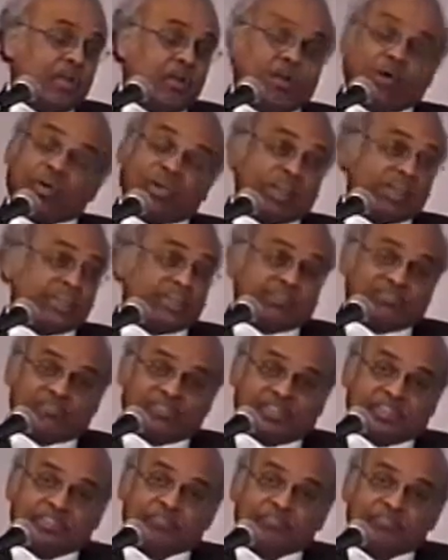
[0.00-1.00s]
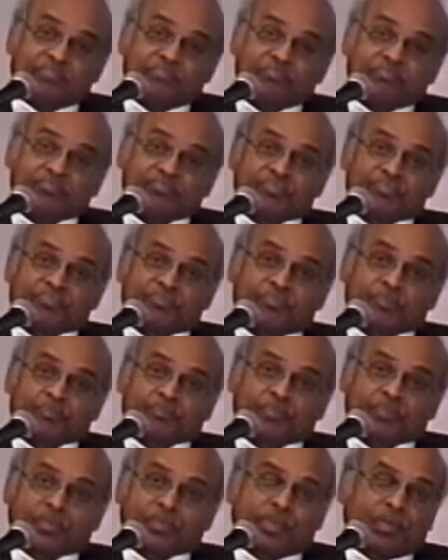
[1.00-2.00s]
All are gifted,
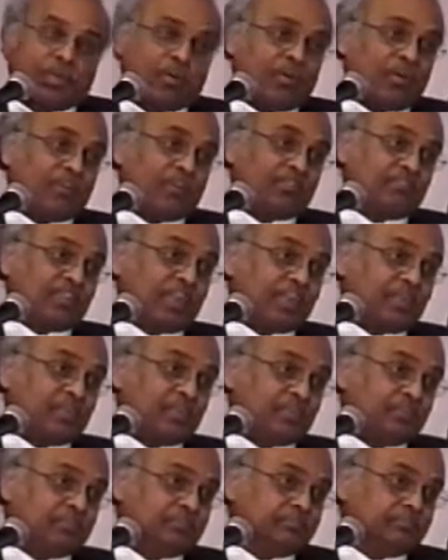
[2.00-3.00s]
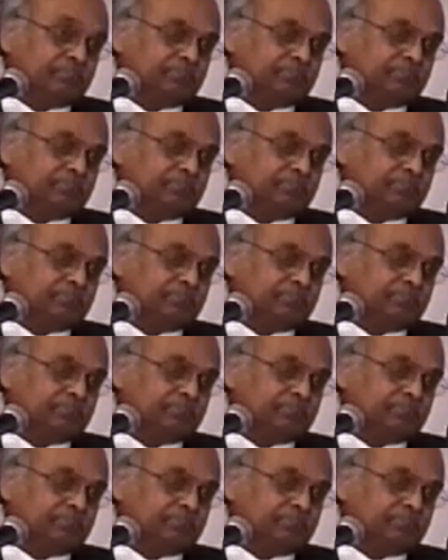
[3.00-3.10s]
all are valued.